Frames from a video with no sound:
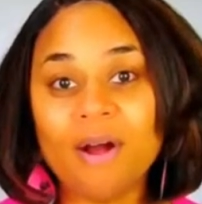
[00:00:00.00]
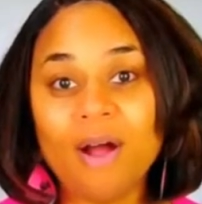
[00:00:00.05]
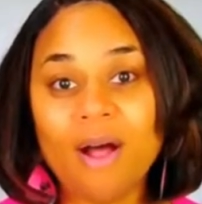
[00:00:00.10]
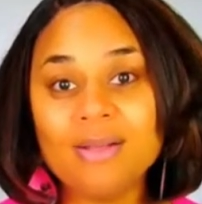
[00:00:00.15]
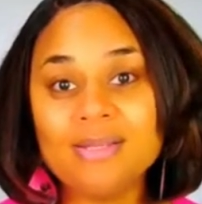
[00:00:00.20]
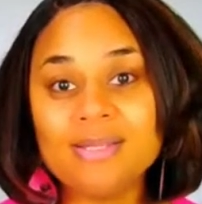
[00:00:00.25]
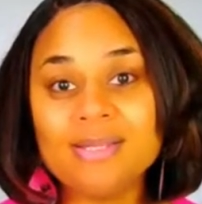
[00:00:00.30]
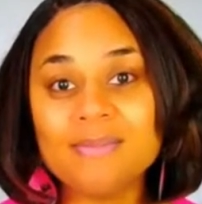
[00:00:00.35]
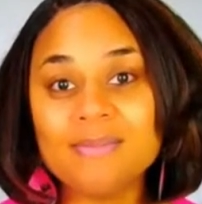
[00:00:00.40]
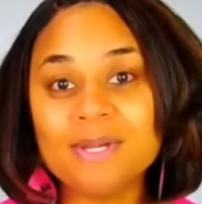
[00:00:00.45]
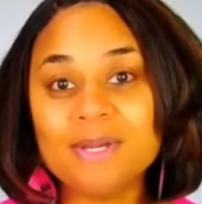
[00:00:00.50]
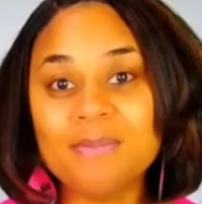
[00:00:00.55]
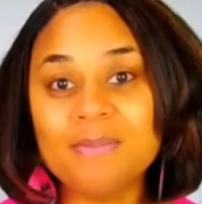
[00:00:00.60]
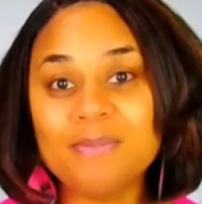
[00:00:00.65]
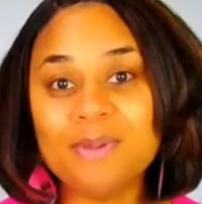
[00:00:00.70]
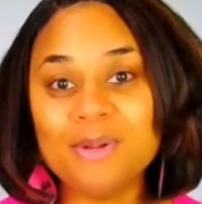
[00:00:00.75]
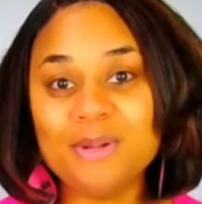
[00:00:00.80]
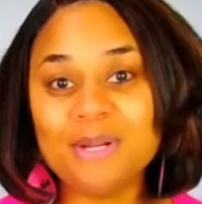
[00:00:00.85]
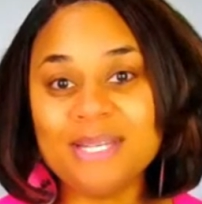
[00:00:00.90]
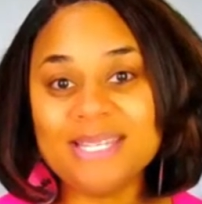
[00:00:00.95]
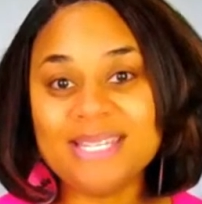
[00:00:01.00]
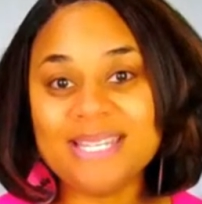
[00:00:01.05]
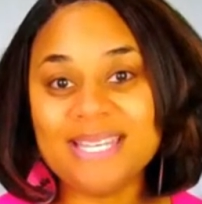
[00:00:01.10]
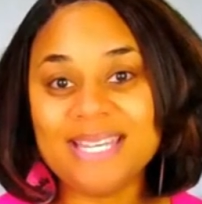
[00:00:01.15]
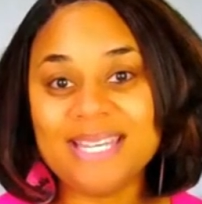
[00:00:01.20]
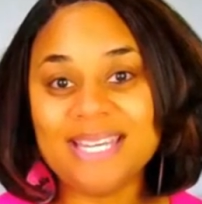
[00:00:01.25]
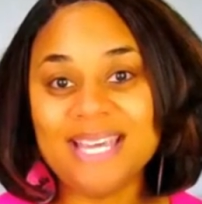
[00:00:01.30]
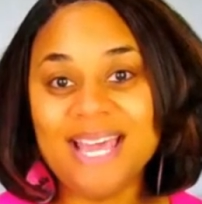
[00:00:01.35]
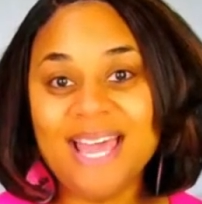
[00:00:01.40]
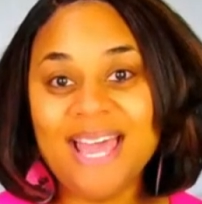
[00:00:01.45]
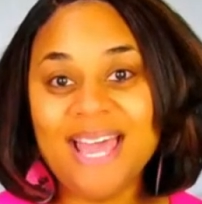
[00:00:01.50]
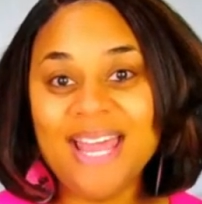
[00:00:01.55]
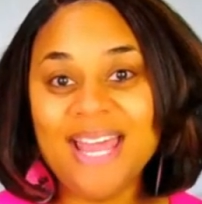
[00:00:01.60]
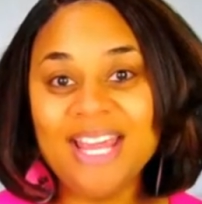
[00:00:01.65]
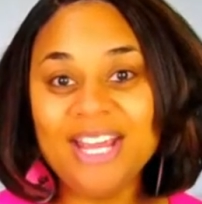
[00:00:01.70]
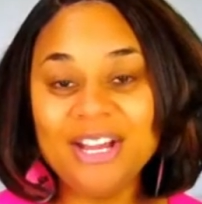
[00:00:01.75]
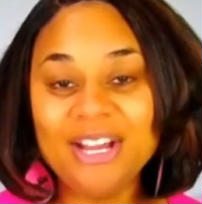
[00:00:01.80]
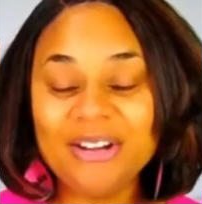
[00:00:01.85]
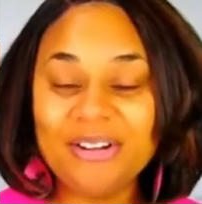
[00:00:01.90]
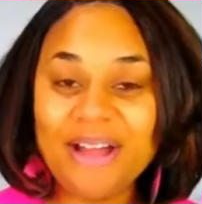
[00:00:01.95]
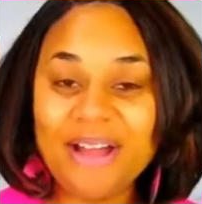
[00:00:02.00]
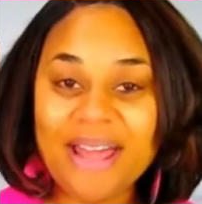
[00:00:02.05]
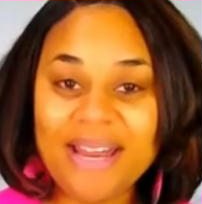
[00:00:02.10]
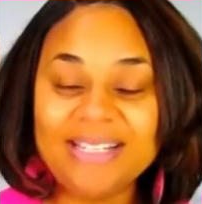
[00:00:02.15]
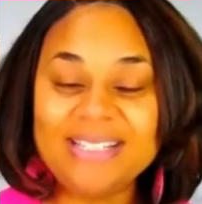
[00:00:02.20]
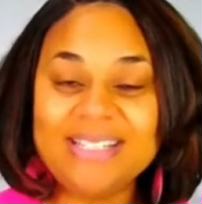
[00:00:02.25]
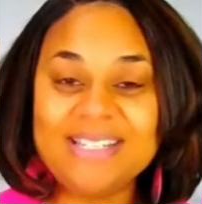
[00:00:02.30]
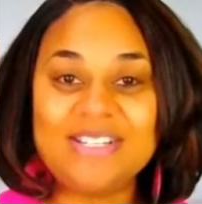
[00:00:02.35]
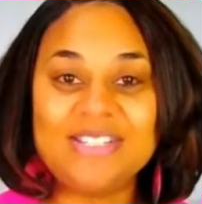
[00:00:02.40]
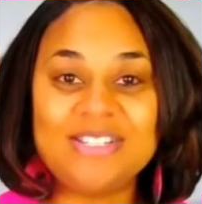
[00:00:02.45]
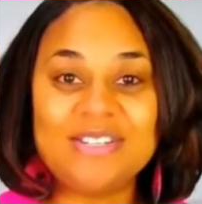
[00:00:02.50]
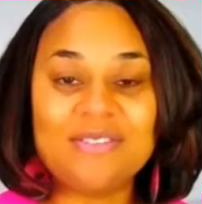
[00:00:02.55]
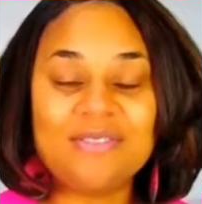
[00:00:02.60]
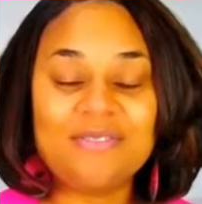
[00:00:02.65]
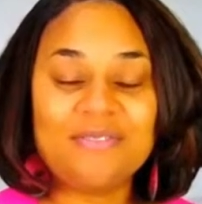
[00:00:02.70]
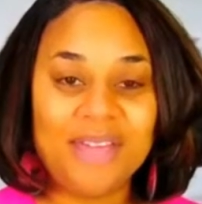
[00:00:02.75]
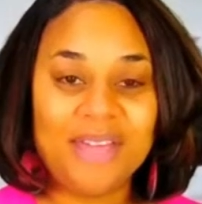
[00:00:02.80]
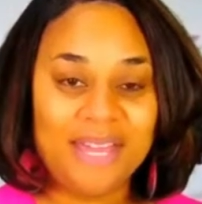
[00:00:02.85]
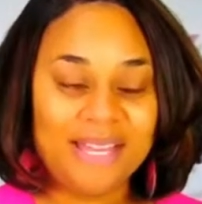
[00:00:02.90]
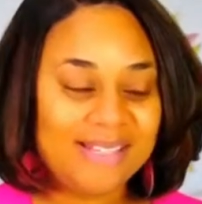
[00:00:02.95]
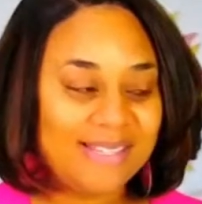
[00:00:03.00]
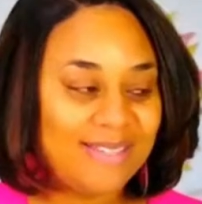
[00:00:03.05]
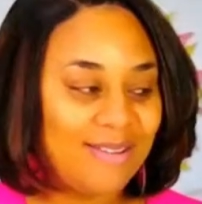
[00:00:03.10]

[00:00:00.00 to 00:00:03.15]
awesome community here at A Touch of Faith.